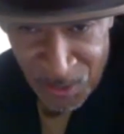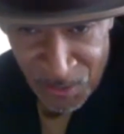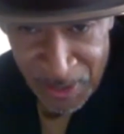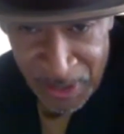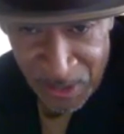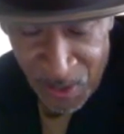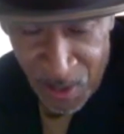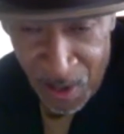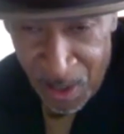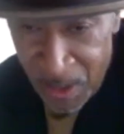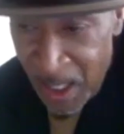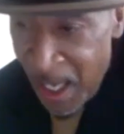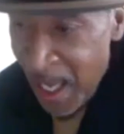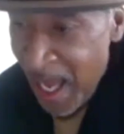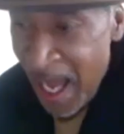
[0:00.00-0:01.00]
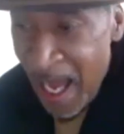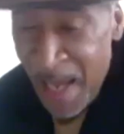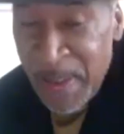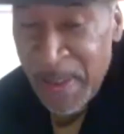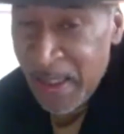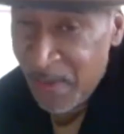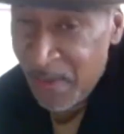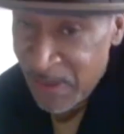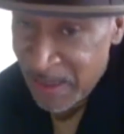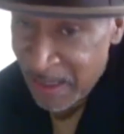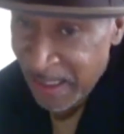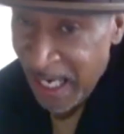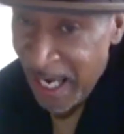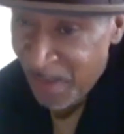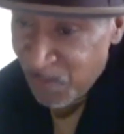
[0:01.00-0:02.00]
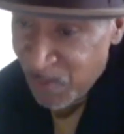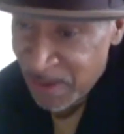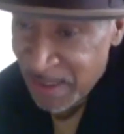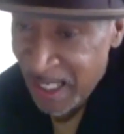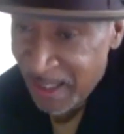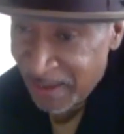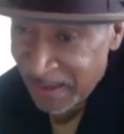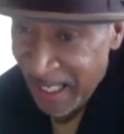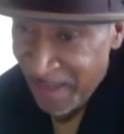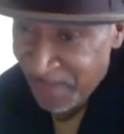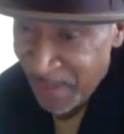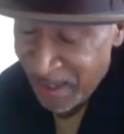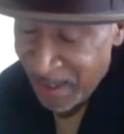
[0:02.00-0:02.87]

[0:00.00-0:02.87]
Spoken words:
credit card. I mean, every day I went down there. After I